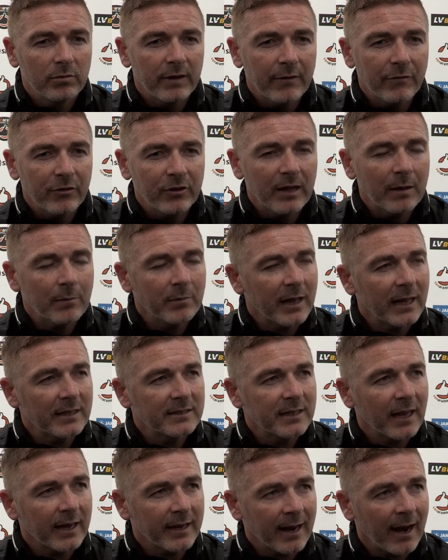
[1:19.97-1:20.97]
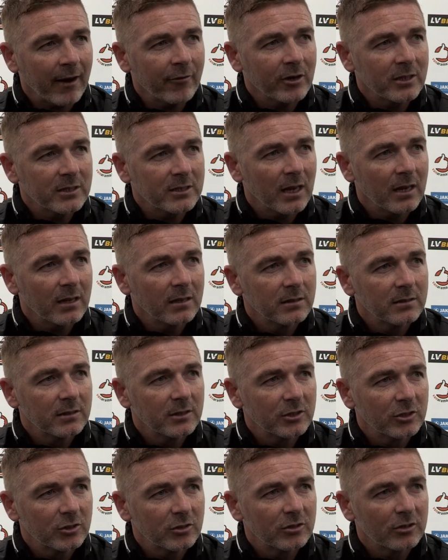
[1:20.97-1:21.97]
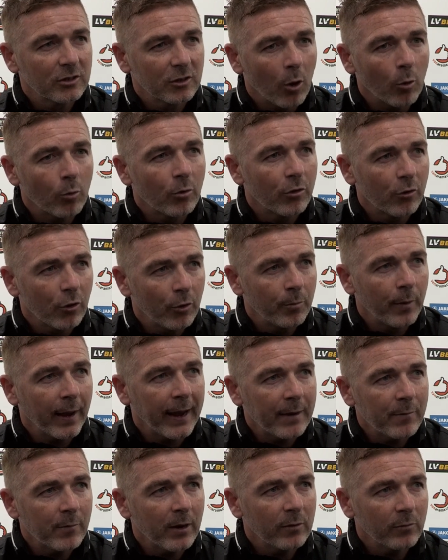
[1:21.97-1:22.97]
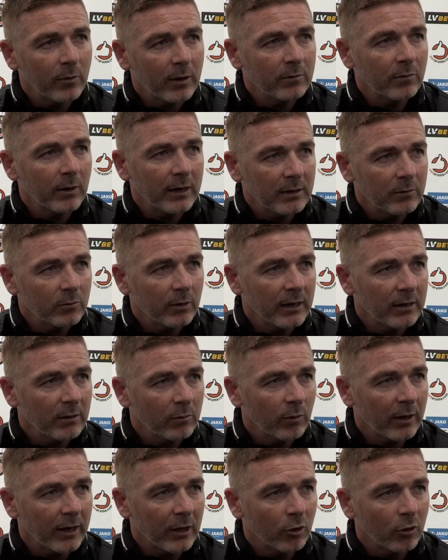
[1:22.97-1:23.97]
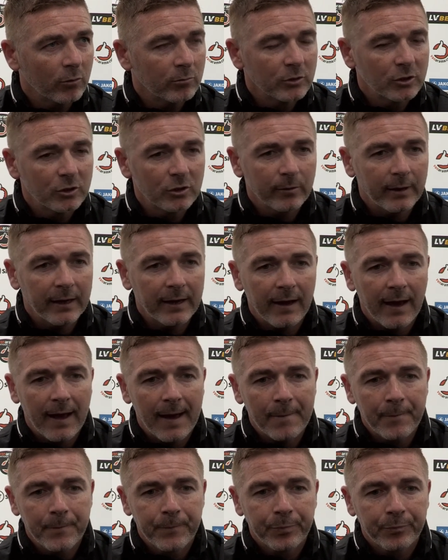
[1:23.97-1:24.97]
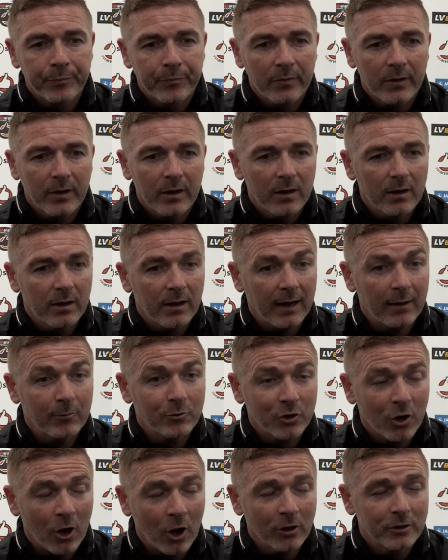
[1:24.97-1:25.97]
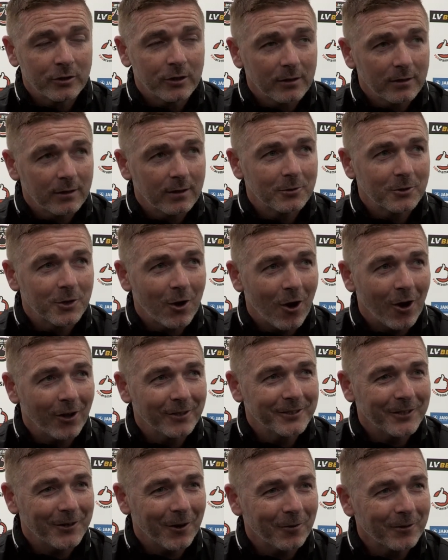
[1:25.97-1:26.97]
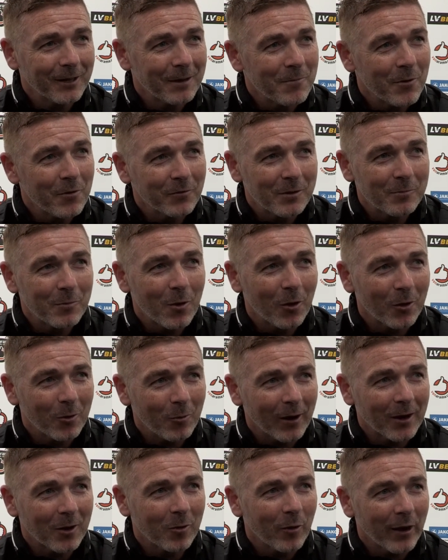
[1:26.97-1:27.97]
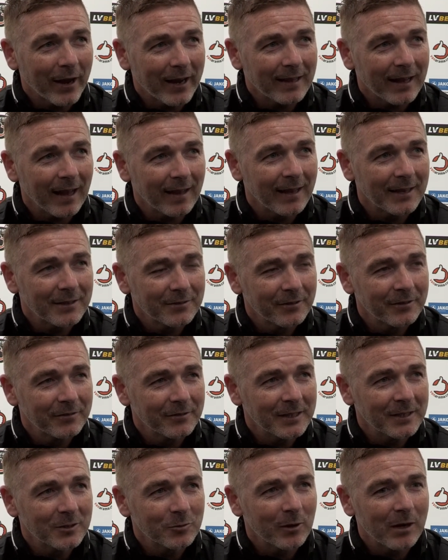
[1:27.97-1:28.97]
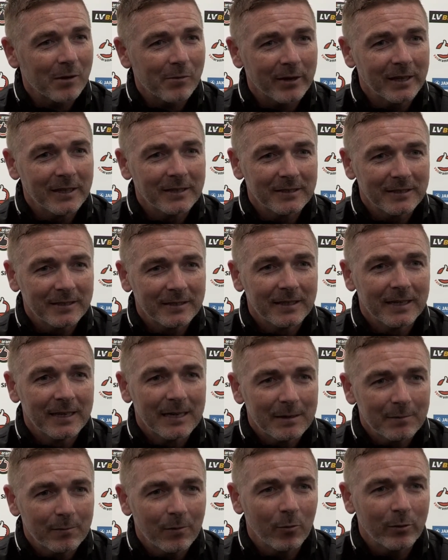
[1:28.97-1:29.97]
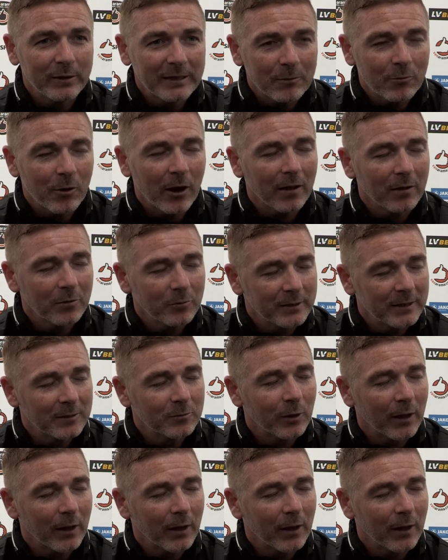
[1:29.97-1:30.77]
giving them lads that character to go through pain when it comes to it, and it was hard, you know. They moved the ball quite quick in that last 15-20 minutes, but we did well.